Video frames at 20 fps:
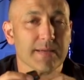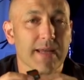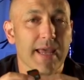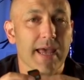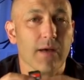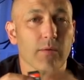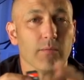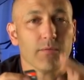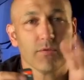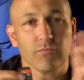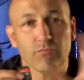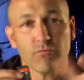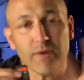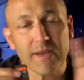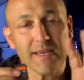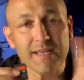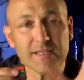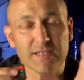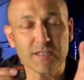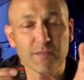Now, the
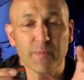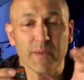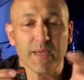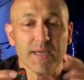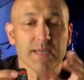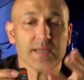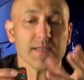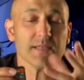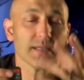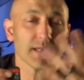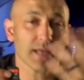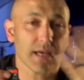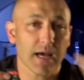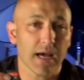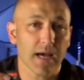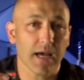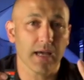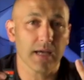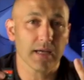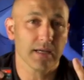read speed
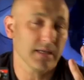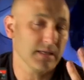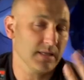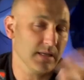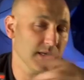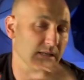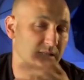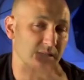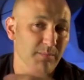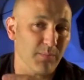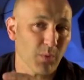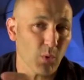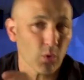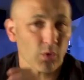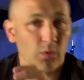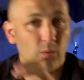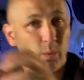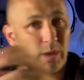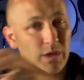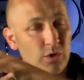is
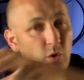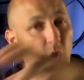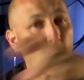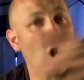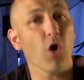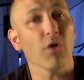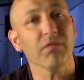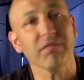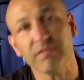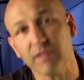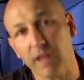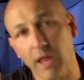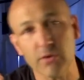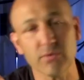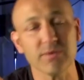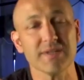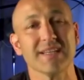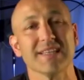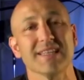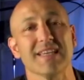important when you're
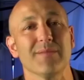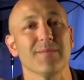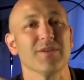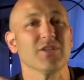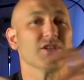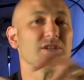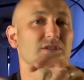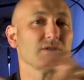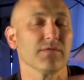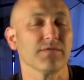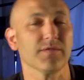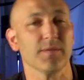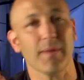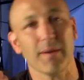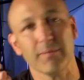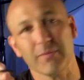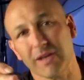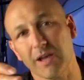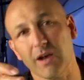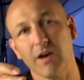offloading the images off the
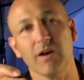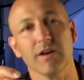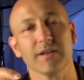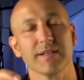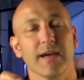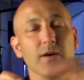memory card,